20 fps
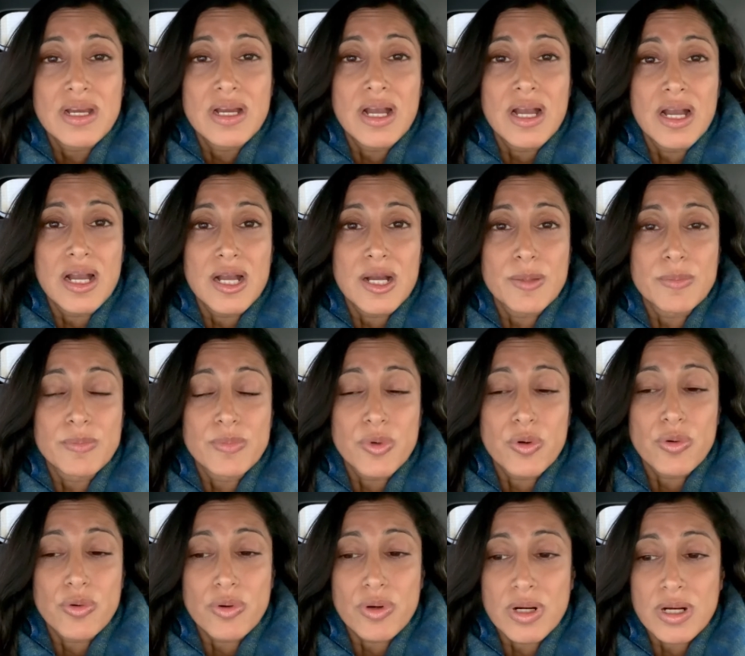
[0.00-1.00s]

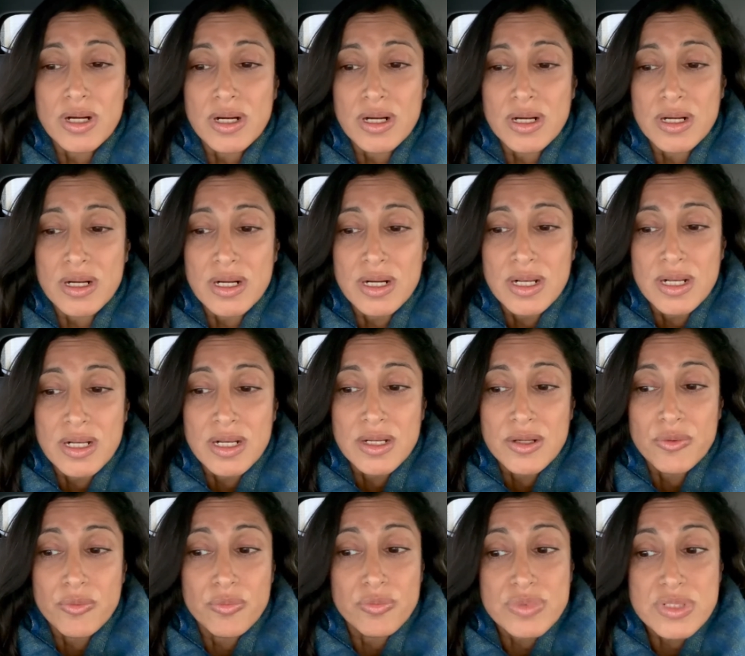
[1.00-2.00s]
Or
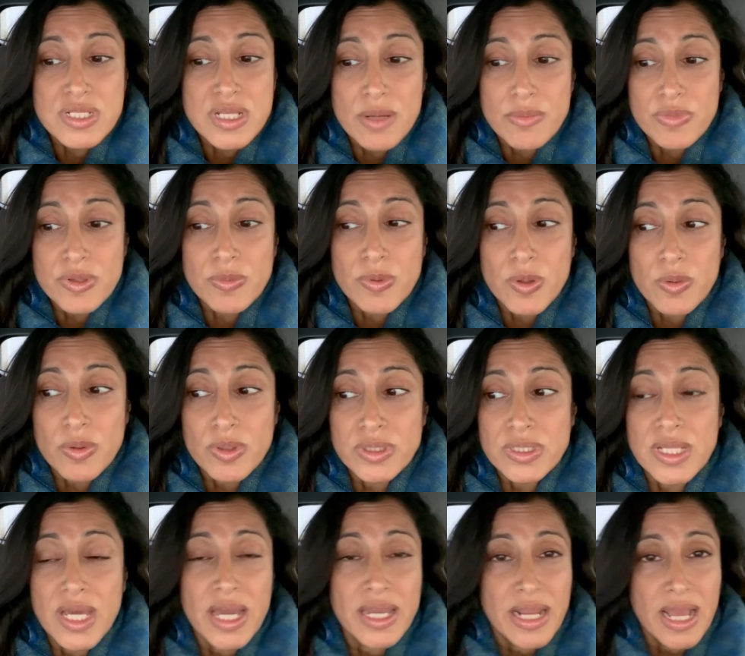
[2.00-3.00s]
some people will
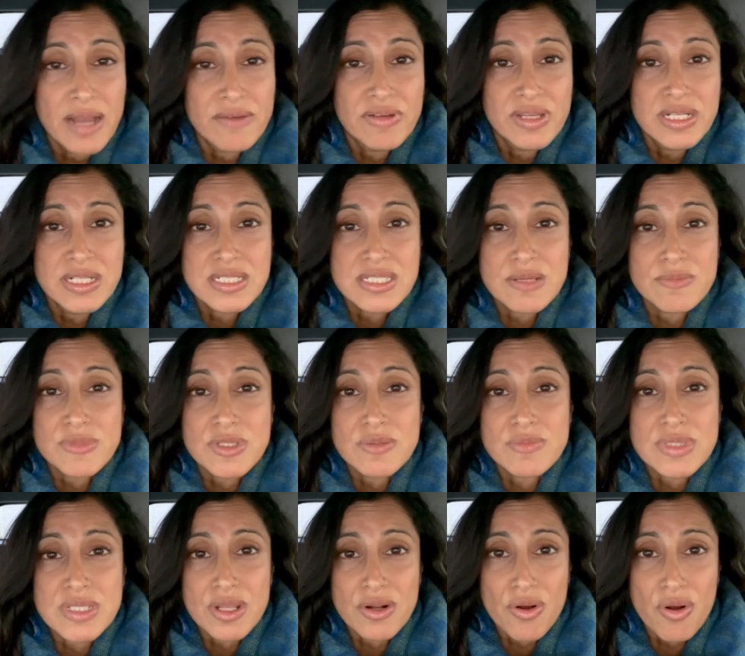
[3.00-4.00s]
not have any
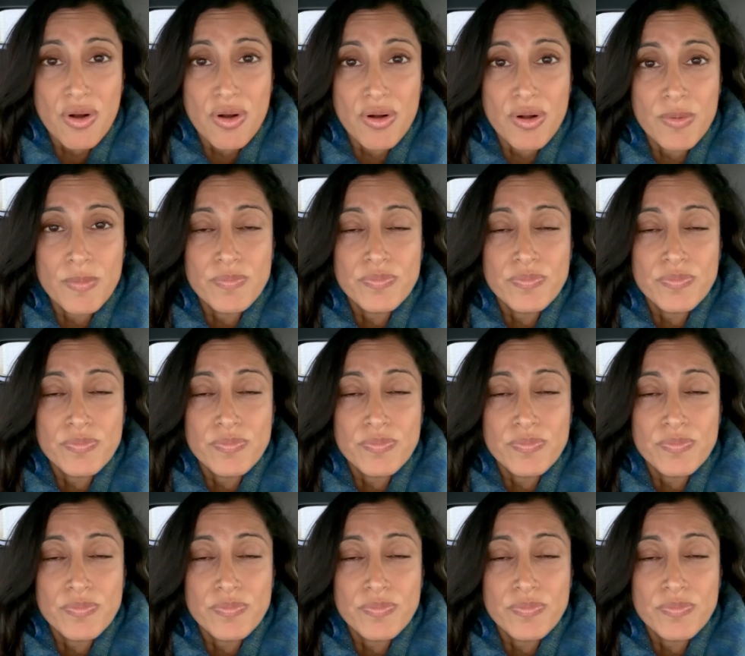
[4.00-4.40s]
symptoms at all.